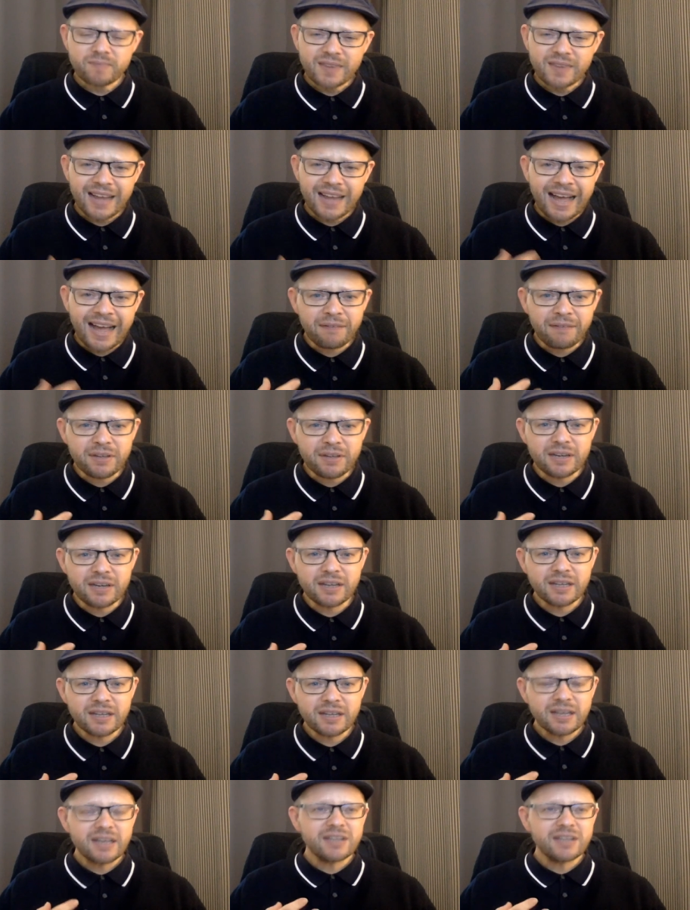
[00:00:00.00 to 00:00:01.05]
having
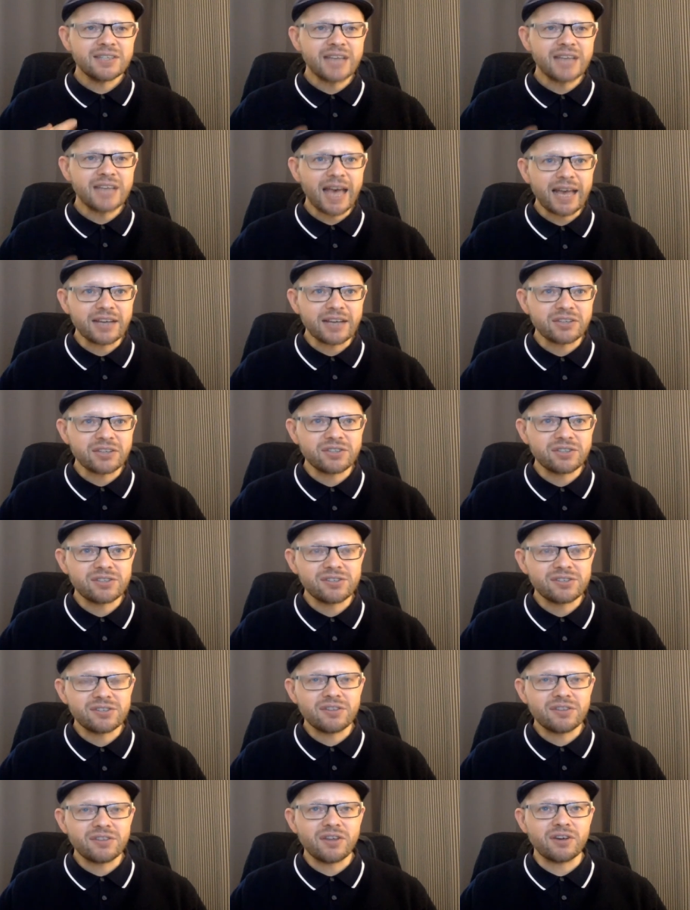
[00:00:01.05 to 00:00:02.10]

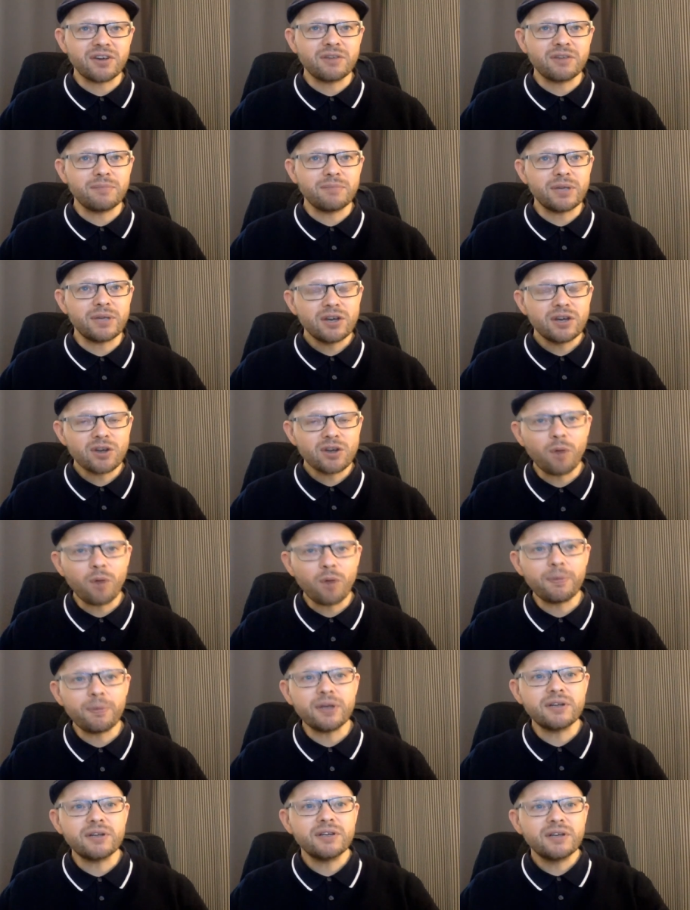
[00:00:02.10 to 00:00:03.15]
texts that can be
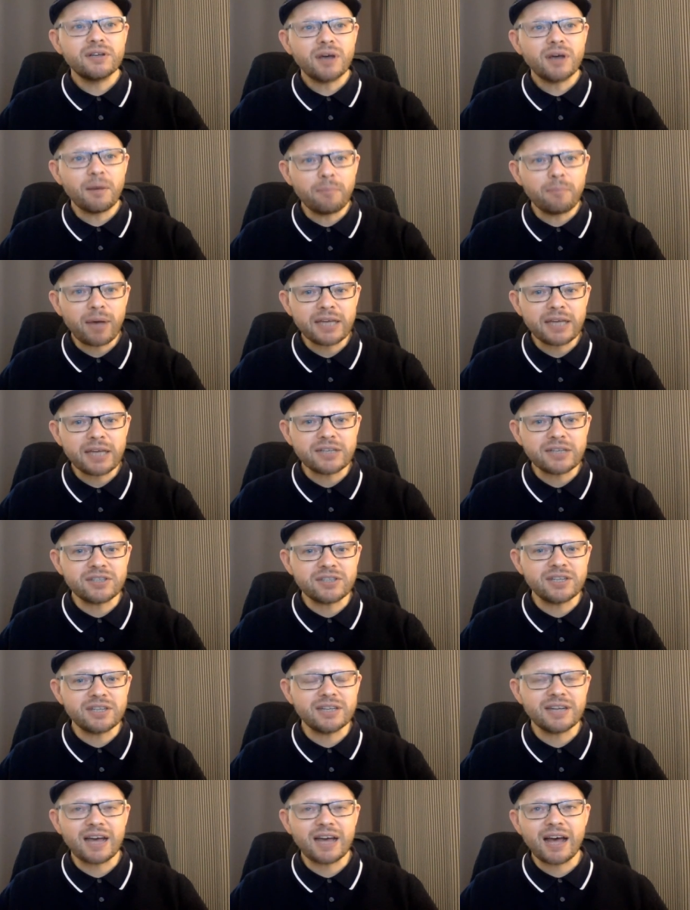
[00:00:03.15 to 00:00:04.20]
copied and
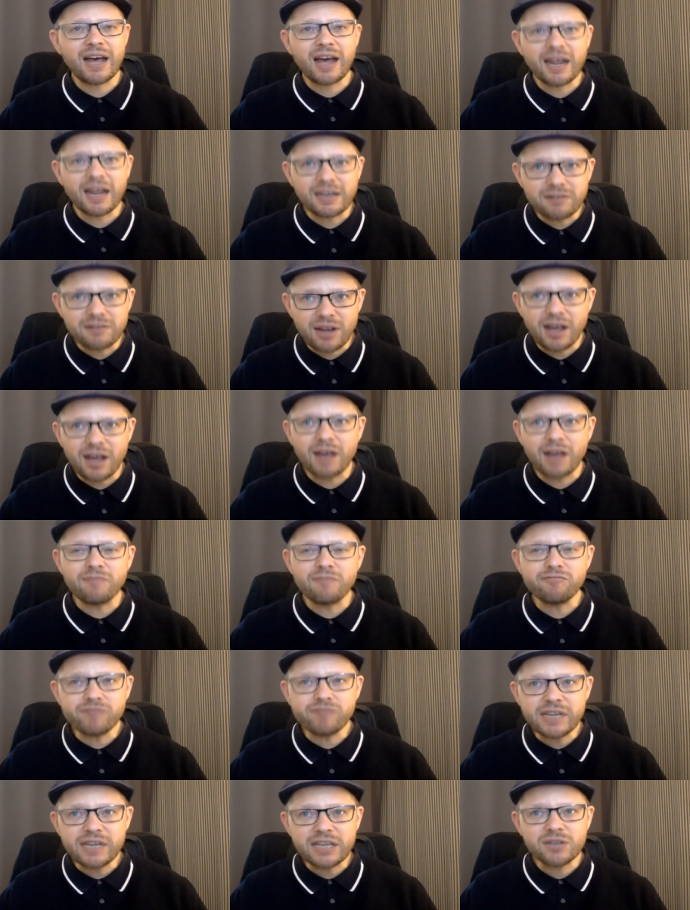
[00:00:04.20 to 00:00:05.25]
pasted and
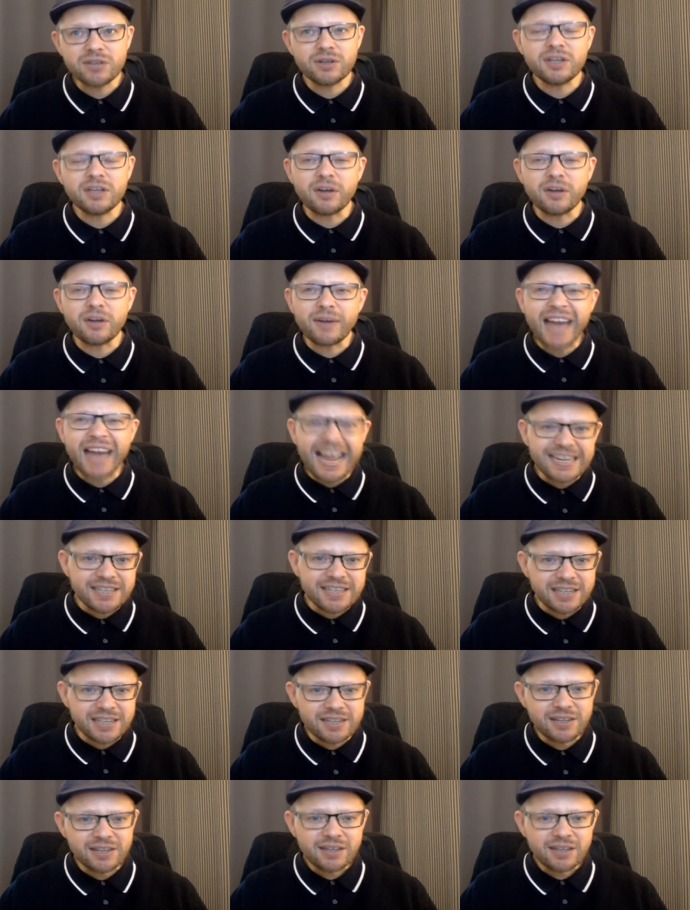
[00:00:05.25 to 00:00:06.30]

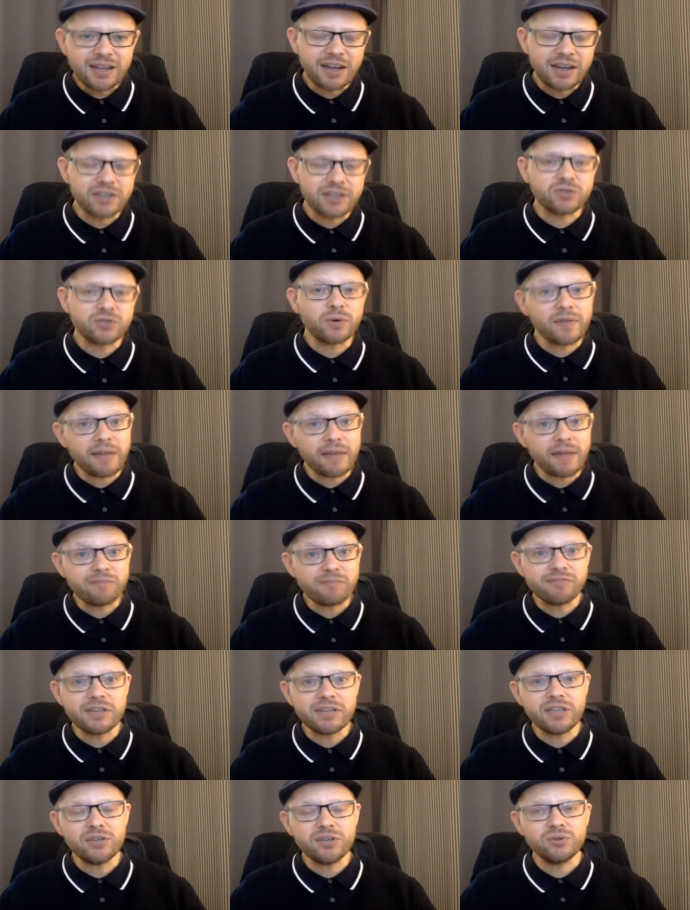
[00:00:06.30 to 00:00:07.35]
edited a little and then
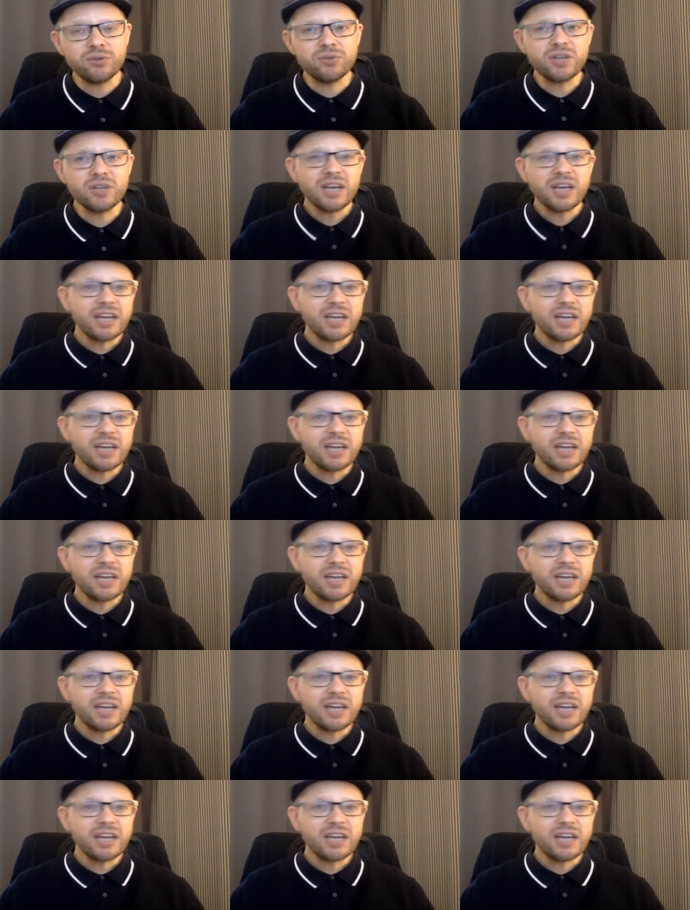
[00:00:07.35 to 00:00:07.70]
reused.